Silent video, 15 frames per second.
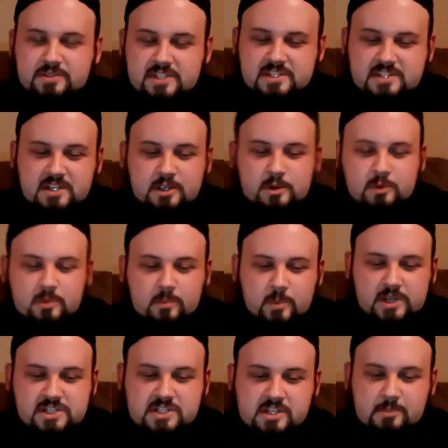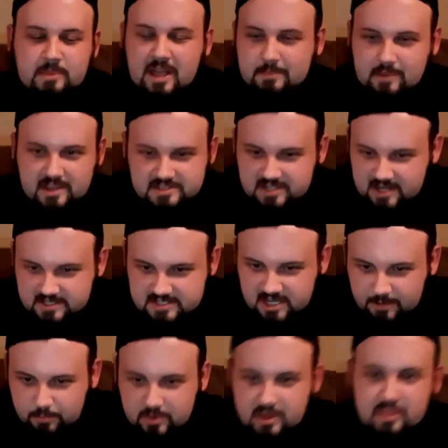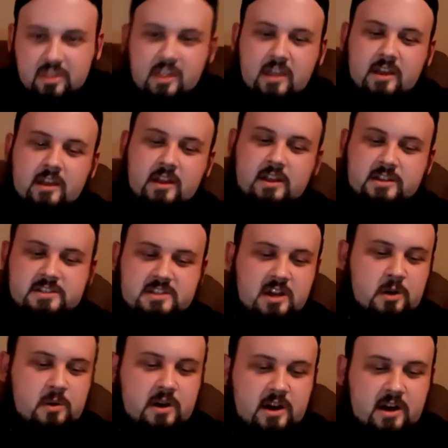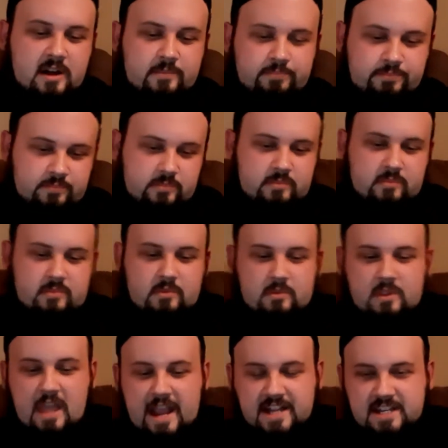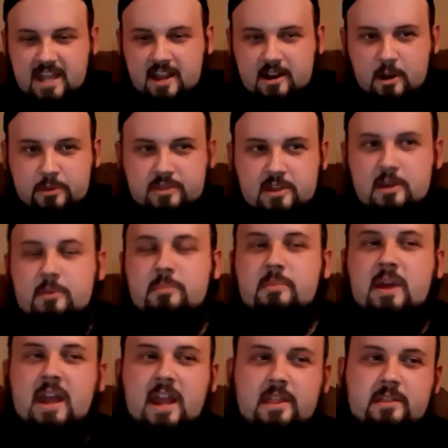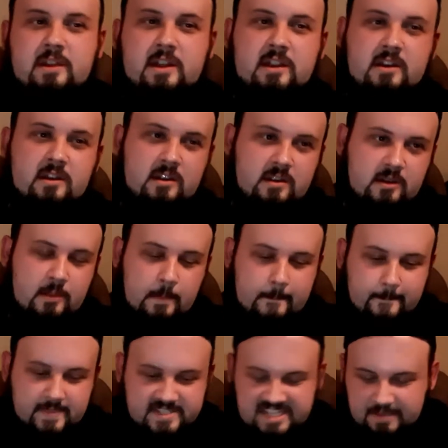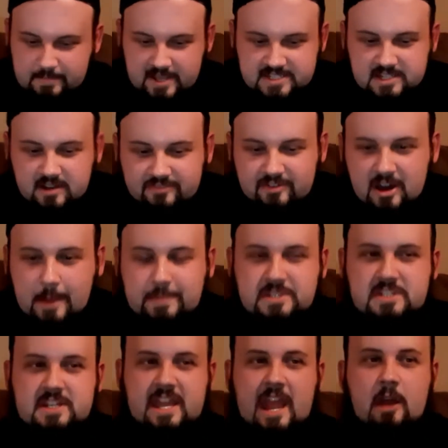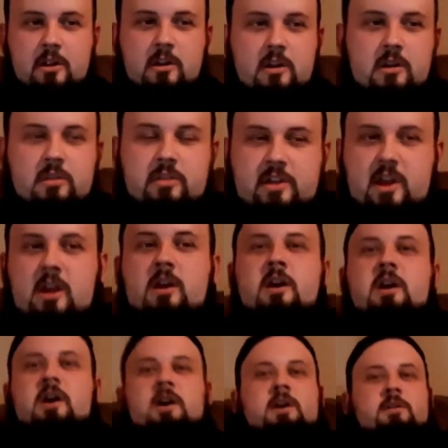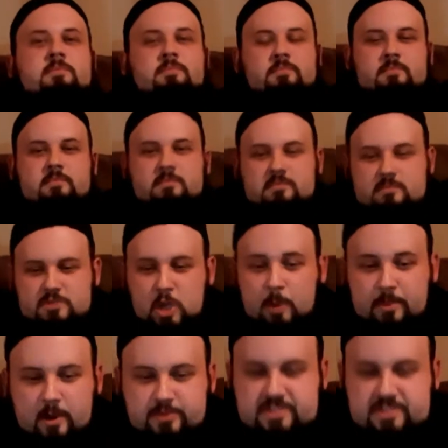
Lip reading: this too, which the Black Mass Saiyans help with. So I get to aggro them and then set myself up to counter their Topos